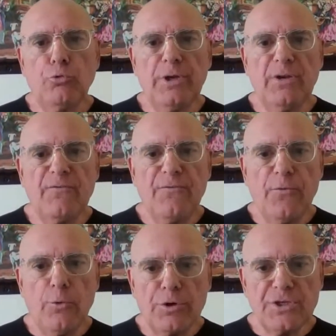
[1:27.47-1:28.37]
to
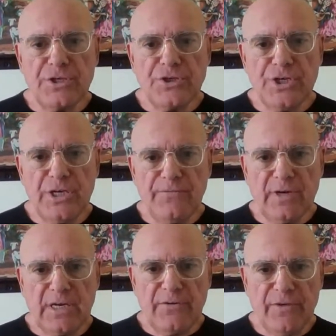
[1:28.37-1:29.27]
enforce the
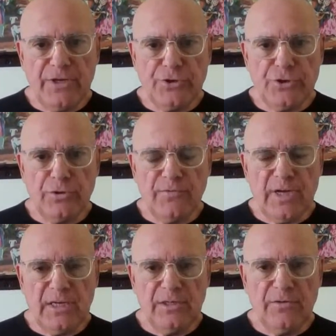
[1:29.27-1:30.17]
Geneva Convention of
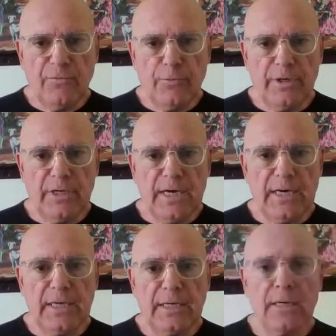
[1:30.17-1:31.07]

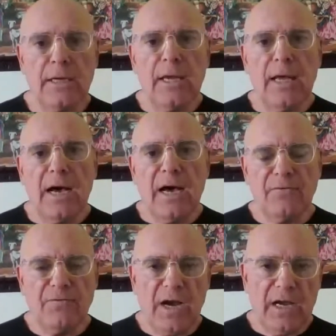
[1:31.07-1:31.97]
1949
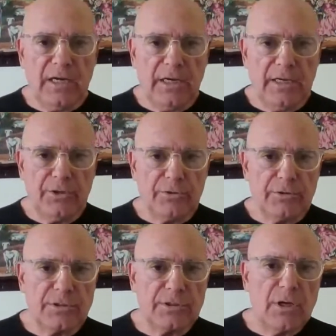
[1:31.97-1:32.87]
on
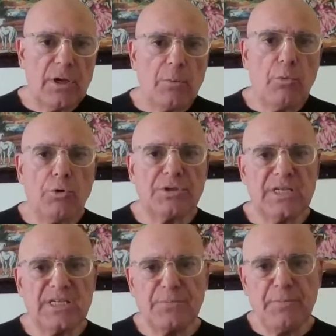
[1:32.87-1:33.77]
violators,
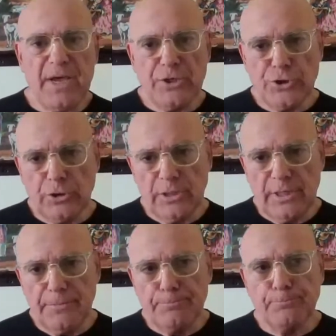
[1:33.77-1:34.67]
most
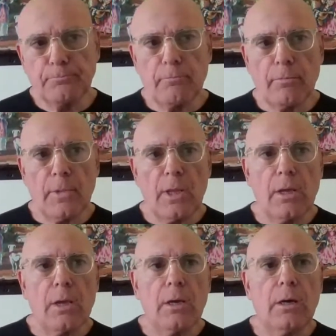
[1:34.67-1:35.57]
especially,
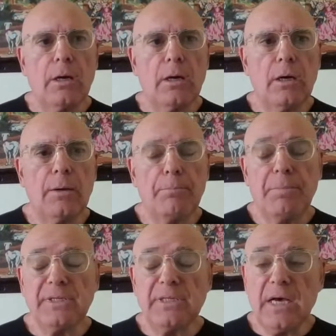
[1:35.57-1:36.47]

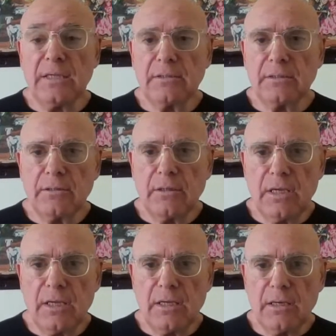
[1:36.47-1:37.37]
but not
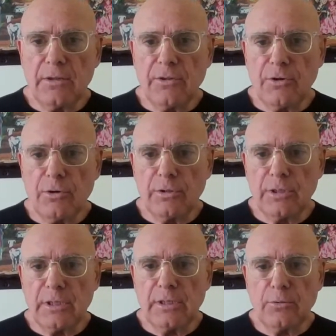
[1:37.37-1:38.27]
the
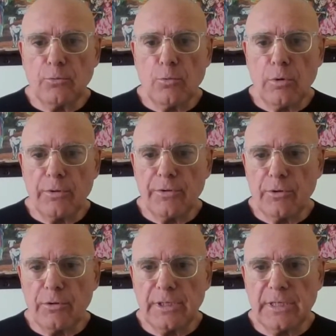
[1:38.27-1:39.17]

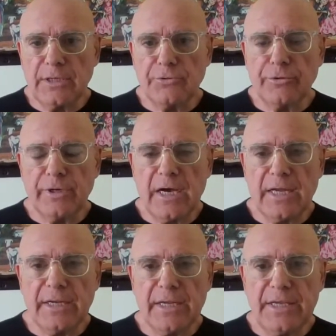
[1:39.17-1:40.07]
only country,
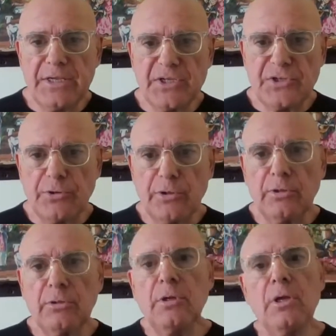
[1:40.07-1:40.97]
on
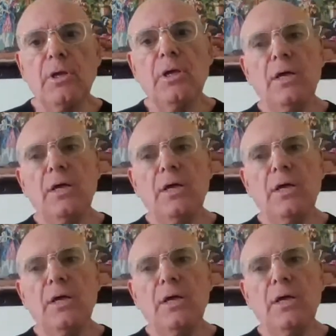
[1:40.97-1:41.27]
Israel,